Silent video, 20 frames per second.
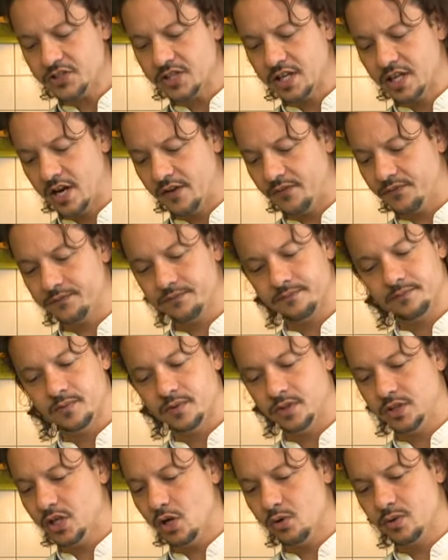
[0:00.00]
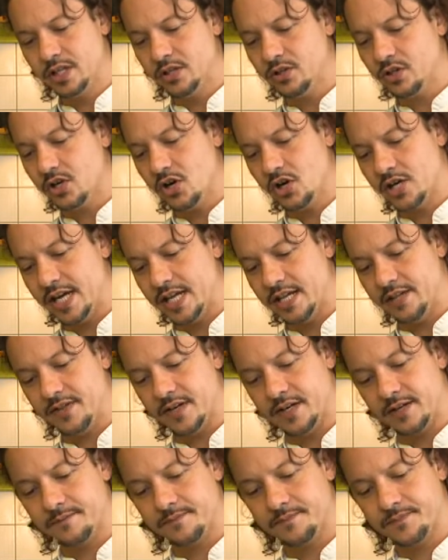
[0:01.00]
enough. You don't need to cook
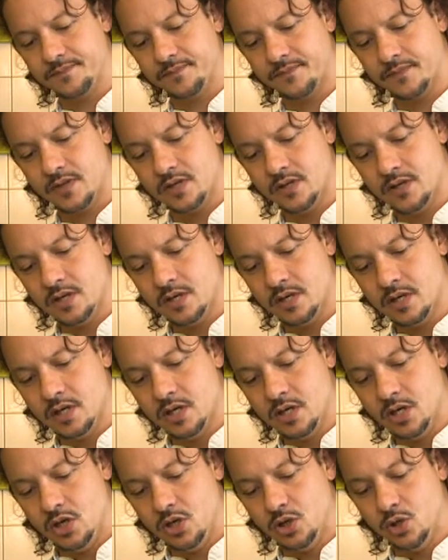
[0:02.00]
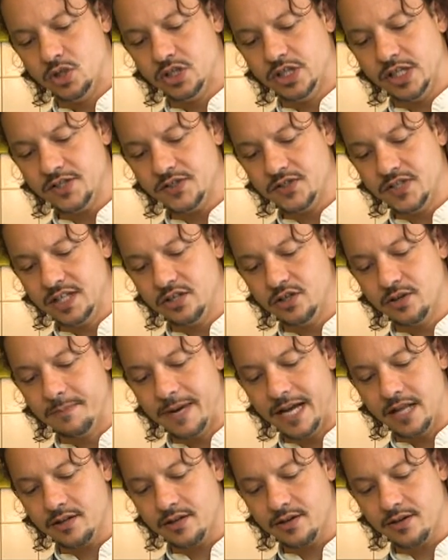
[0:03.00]
anything. You just need to
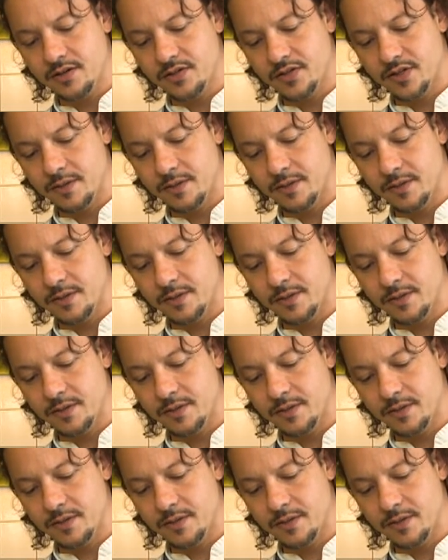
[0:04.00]
melt the